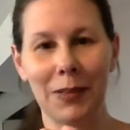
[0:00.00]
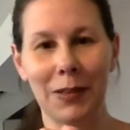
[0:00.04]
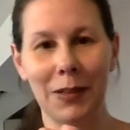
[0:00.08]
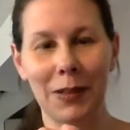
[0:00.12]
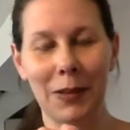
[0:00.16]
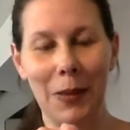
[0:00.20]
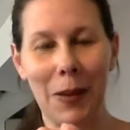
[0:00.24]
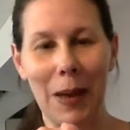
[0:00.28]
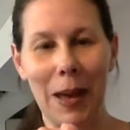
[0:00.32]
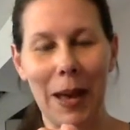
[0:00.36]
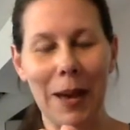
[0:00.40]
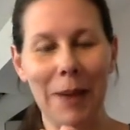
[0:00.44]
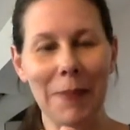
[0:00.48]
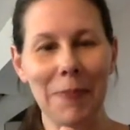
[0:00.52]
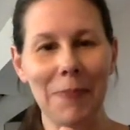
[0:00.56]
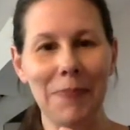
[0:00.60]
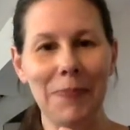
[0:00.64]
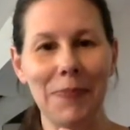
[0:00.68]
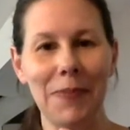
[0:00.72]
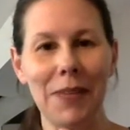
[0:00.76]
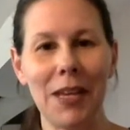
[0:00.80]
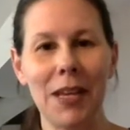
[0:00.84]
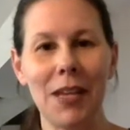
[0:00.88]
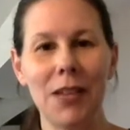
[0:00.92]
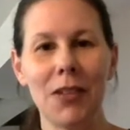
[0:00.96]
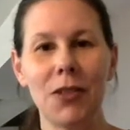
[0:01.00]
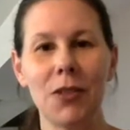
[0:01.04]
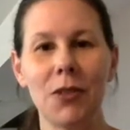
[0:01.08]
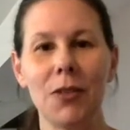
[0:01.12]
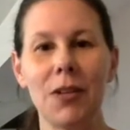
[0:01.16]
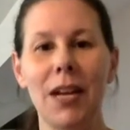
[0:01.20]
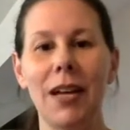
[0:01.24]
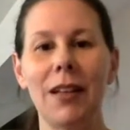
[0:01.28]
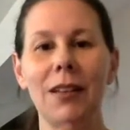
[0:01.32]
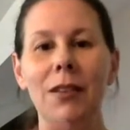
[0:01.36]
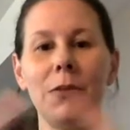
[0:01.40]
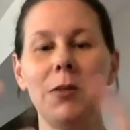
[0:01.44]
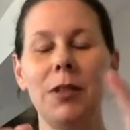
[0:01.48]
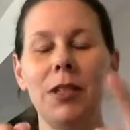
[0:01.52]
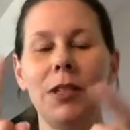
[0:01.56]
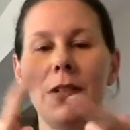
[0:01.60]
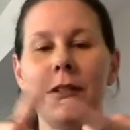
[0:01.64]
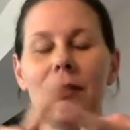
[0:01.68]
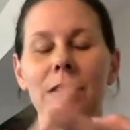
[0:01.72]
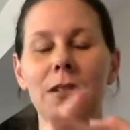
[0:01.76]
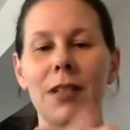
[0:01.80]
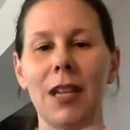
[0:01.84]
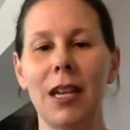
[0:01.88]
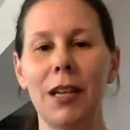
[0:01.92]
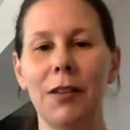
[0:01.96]
Okay, so now that we know
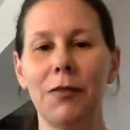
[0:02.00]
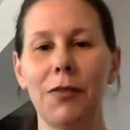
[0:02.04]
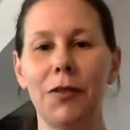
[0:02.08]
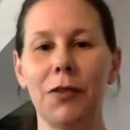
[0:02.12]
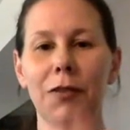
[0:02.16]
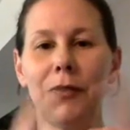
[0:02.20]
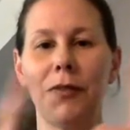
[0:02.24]
the sign for